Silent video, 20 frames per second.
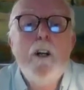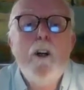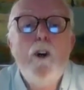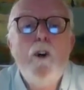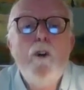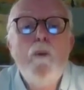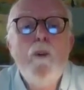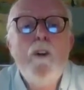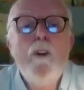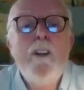
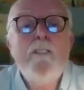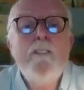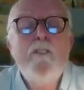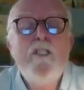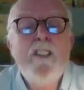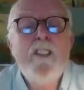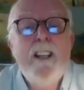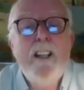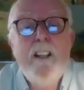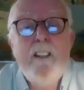who were
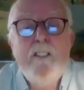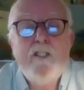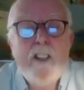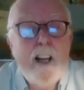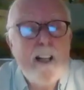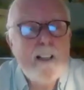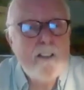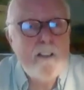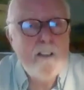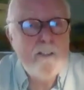themselves
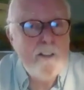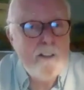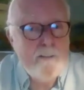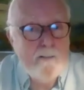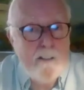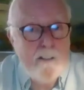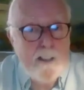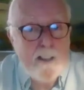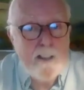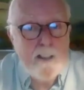active in
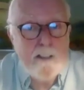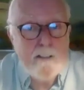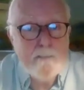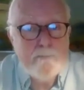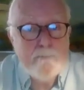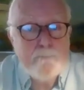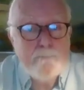raiding.